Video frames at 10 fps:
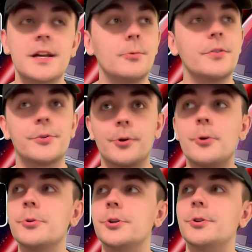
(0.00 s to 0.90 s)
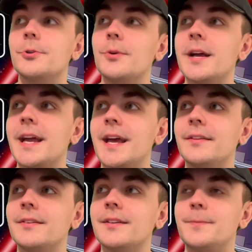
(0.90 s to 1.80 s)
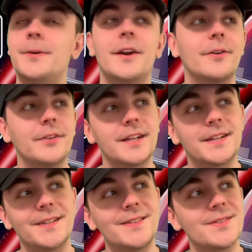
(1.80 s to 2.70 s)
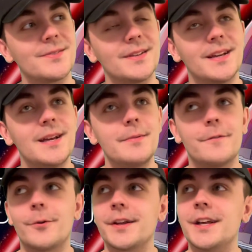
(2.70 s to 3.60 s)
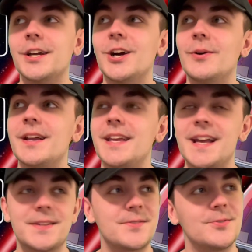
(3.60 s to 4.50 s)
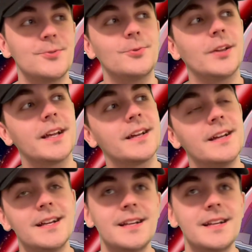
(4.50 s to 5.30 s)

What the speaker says: with Grogu, and apparently, because before he can go in, he has to, like,